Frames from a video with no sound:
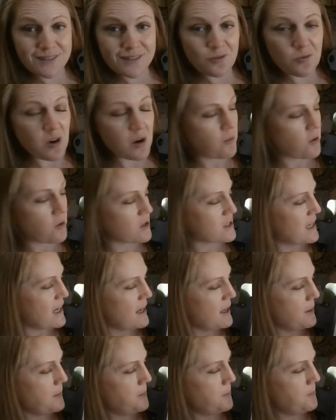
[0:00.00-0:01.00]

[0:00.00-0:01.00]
One more time.